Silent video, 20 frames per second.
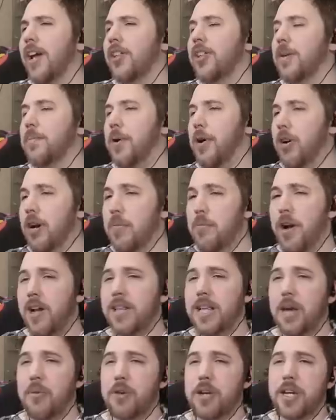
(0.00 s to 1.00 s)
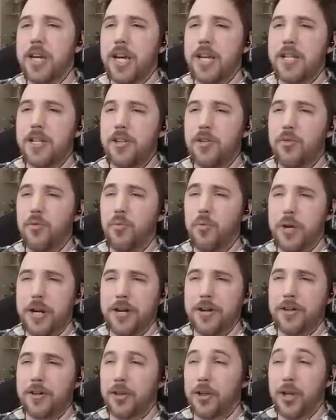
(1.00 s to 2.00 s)
The Pokemon that would get you
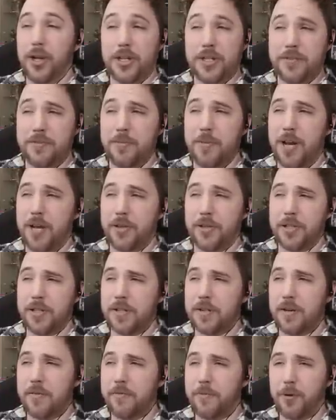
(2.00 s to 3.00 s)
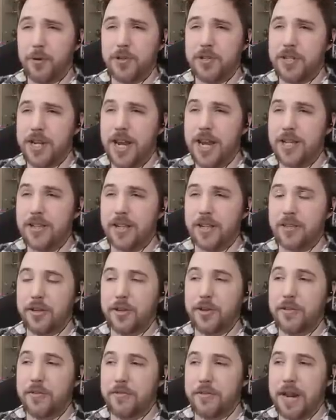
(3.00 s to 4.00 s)
weird looks from others for saying that
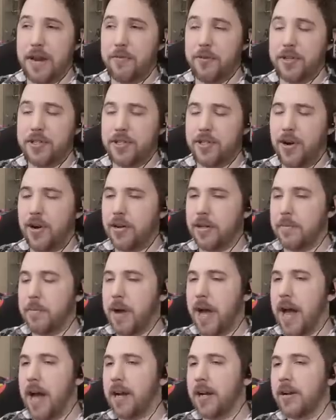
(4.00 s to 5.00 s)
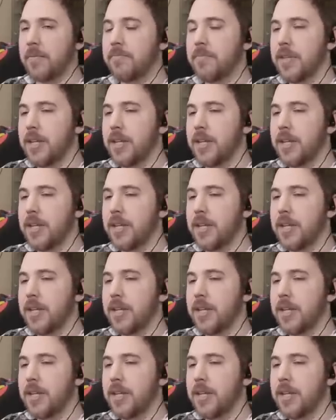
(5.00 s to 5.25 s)
your favorite starter pack.